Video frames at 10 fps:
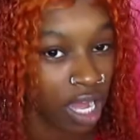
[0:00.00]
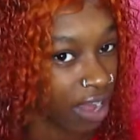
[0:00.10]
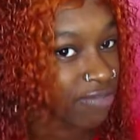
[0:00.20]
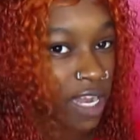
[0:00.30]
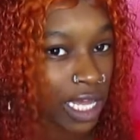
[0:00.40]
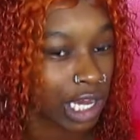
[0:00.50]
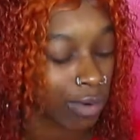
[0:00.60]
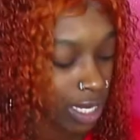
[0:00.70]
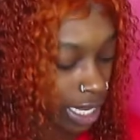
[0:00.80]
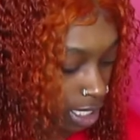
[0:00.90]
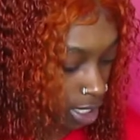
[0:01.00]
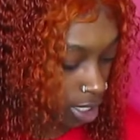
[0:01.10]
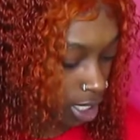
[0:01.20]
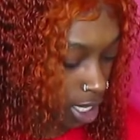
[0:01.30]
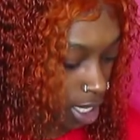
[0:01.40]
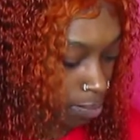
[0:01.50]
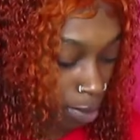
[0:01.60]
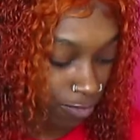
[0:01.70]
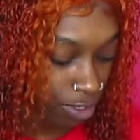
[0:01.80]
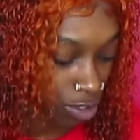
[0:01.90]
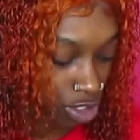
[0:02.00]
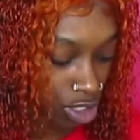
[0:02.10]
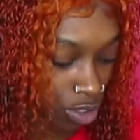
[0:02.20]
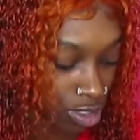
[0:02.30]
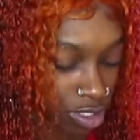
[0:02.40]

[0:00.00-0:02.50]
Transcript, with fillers: I feel like y'all like it. Both of those shows.